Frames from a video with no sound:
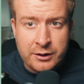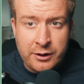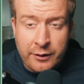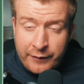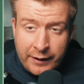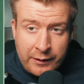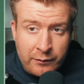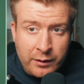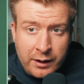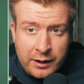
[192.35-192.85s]
You know,
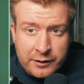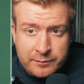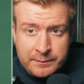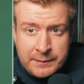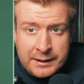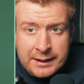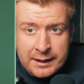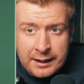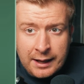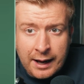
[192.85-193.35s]
if anyone asks
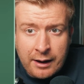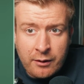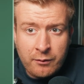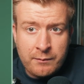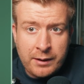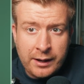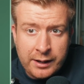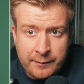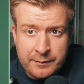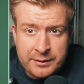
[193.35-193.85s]
me how
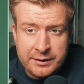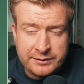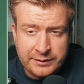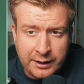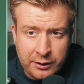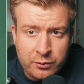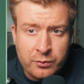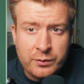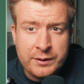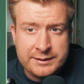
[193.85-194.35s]
my company does,
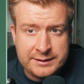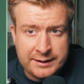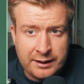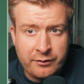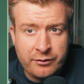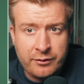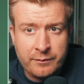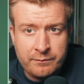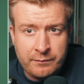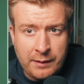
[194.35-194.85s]
I always
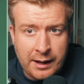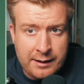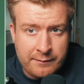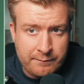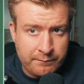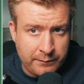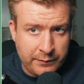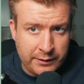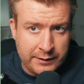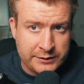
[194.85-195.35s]
tell them
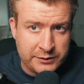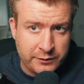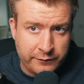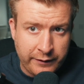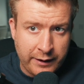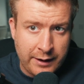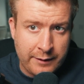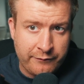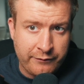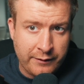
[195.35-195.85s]
and be sort of
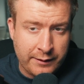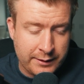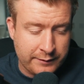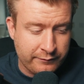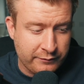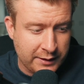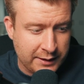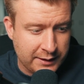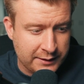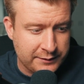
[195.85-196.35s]
very upfront
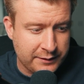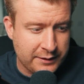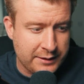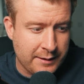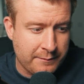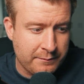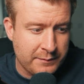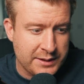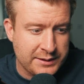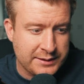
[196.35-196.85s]
in regards to the
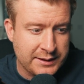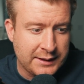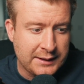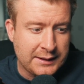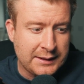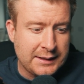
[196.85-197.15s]
numbers.